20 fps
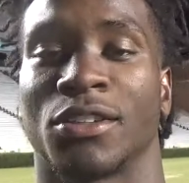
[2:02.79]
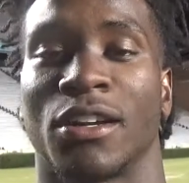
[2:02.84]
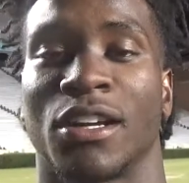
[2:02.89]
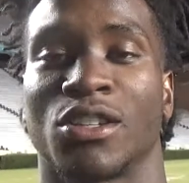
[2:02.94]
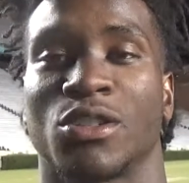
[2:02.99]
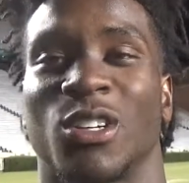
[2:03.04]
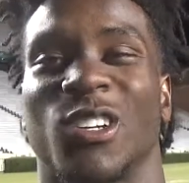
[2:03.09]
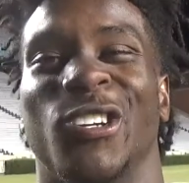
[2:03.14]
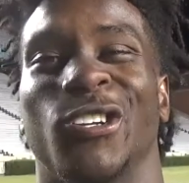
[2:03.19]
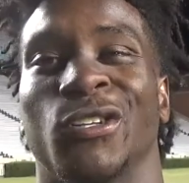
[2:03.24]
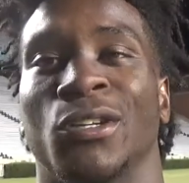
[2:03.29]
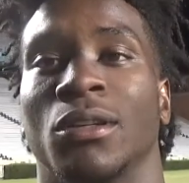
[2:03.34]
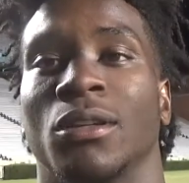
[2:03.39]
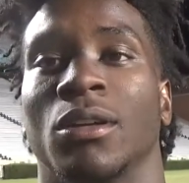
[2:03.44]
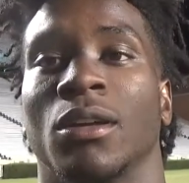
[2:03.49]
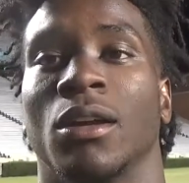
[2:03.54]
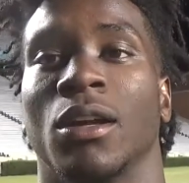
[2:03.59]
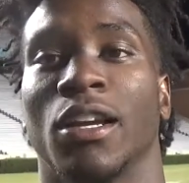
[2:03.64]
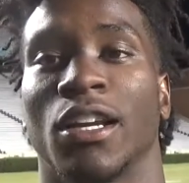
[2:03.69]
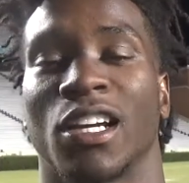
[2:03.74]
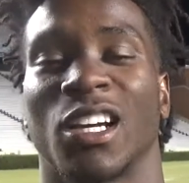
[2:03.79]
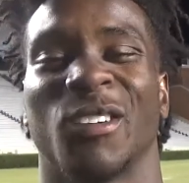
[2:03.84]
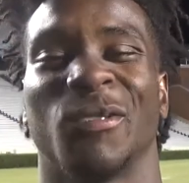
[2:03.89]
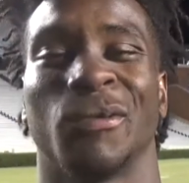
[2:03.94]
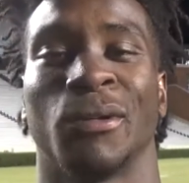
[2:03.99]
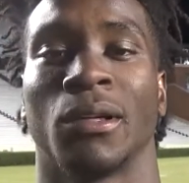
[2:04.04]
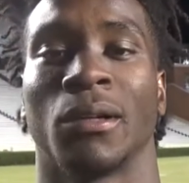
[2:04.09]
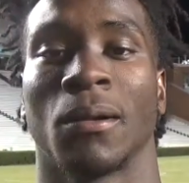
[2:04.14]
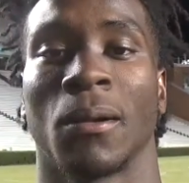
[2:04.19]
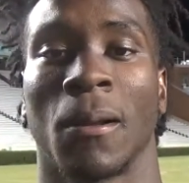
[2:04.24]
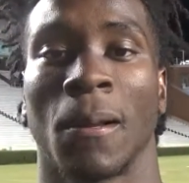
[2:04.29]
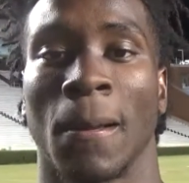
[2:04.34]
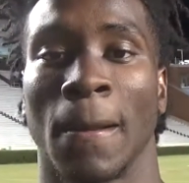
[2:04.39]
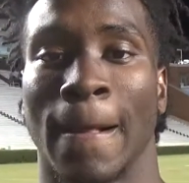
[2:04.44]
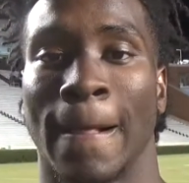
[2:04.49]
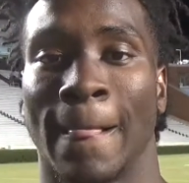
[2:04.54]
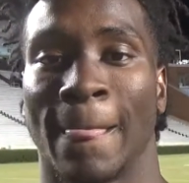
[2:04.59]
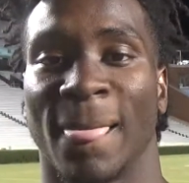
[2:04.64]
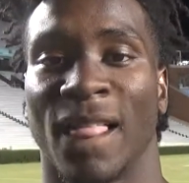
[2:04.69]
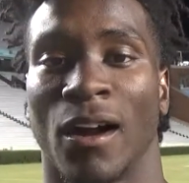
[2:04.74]
graduate early and come okay.
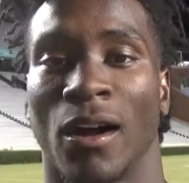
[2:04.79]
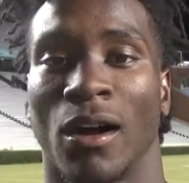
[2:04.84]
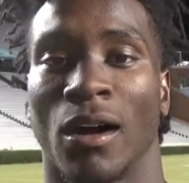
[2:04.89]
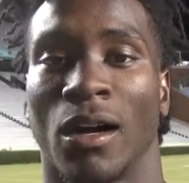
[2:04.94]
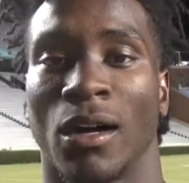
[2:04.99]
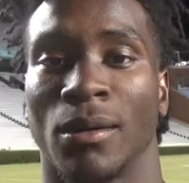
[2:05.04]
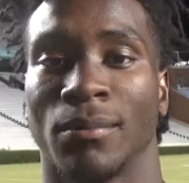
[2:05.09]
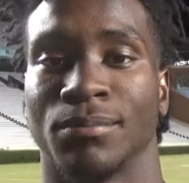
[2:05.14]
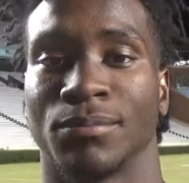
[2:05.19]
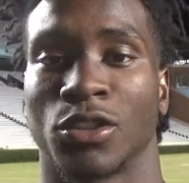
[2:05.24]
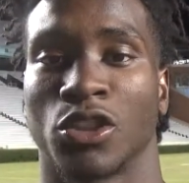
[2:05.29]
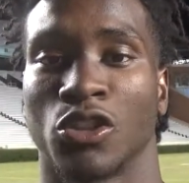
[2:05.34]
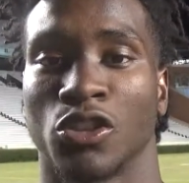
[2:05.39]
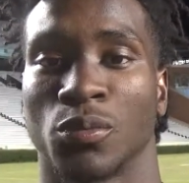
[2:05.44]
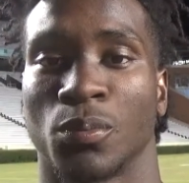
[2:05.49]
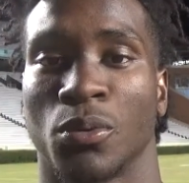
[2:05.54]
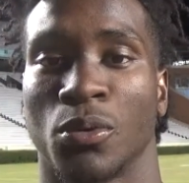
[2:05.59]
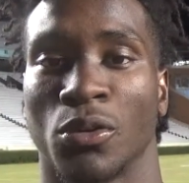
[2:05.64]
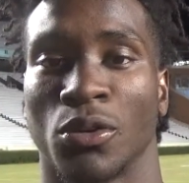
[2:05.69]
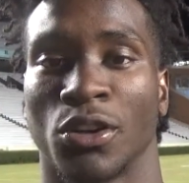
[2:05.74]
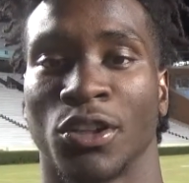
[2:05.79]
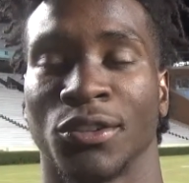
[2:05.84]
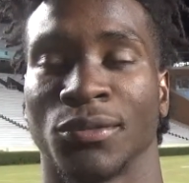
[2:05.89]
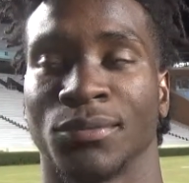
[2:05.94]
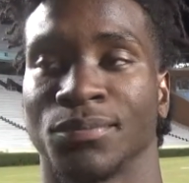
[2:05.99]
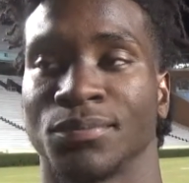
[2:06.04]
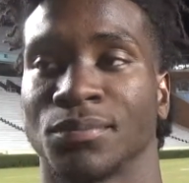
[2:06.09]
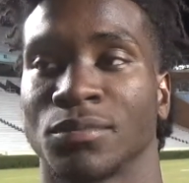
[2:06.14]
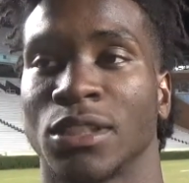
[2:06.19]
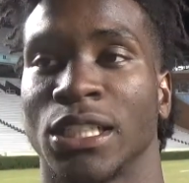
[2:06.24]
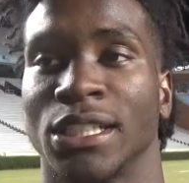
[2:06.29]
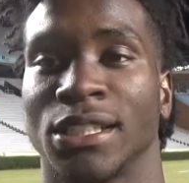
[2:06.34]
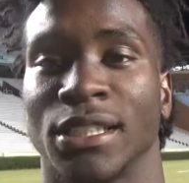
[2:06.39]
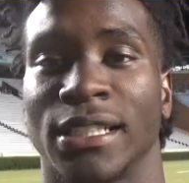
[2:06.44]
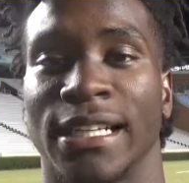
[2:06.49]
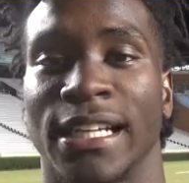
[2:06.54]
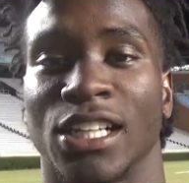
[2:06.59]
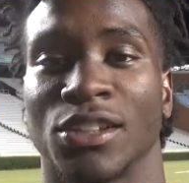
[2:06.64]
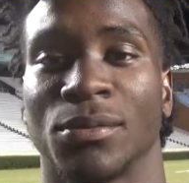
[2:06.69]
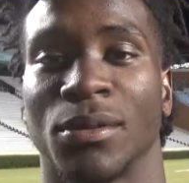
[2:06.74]
in. Um, Coach Porter, he,
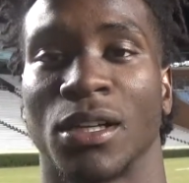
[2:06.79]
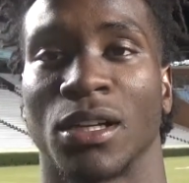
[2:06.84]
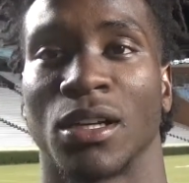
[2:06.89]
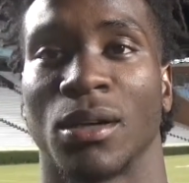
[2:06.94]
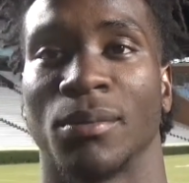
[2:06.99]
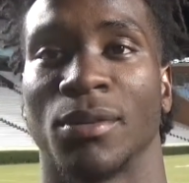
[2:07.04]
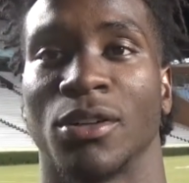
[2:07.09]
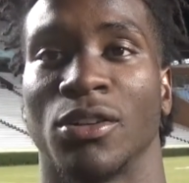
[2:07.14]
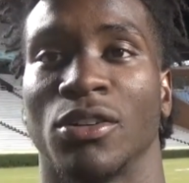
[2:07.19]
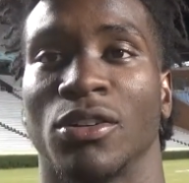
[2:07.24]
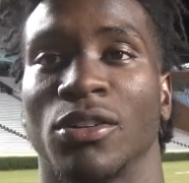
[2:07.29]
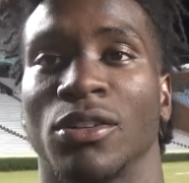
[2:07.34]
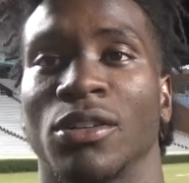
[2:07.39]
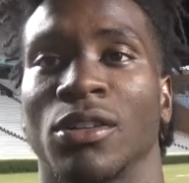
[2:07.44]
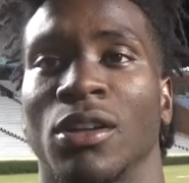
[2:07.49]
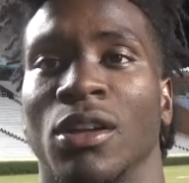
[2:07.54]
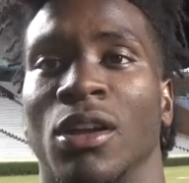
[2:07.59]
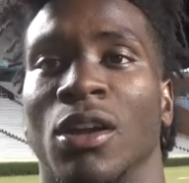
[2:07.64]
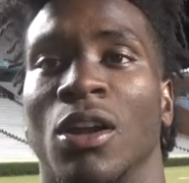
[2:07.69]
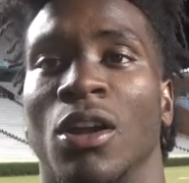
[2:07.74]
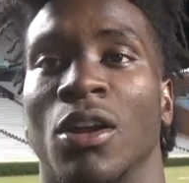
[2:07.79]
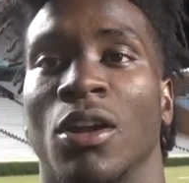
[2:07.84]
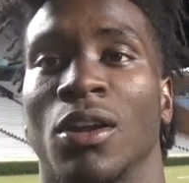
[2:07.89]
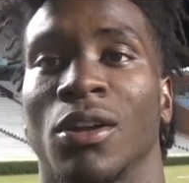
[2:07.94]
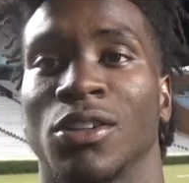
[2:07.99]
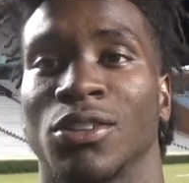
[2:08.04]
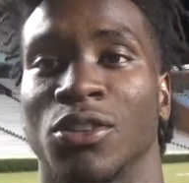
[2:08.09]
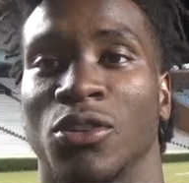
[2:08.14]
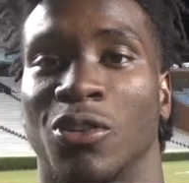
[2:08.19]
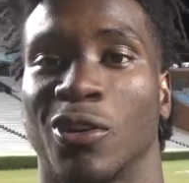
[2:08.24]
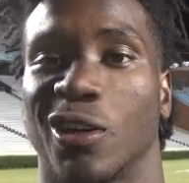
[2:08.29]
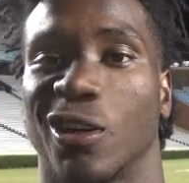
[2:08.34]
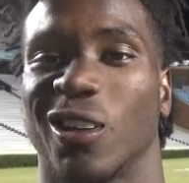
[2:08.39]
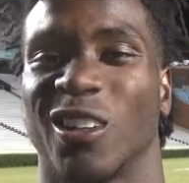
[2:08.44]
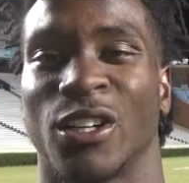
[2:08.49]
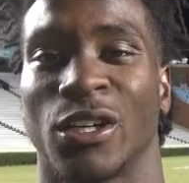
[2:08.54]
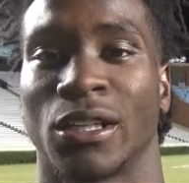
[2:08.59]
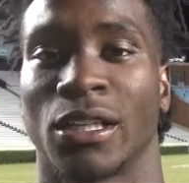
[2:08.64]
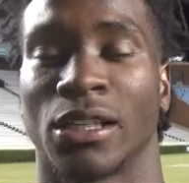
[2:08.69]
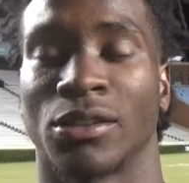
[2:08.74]
he asked me to come in early. So
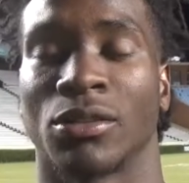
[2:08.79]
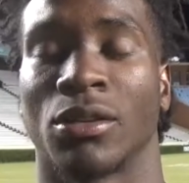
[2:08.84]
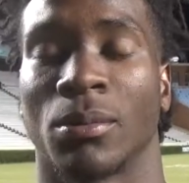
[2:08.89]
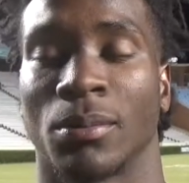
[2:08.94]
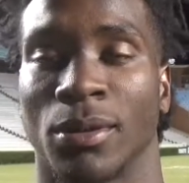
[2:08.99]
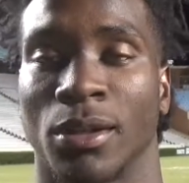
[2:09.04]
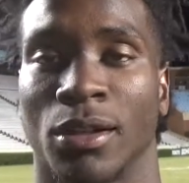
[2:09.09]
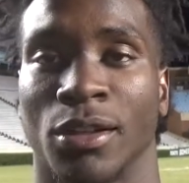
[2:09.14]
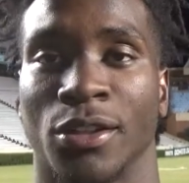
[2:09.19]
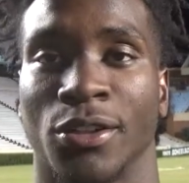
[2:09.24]
uh, that's what I'm planning.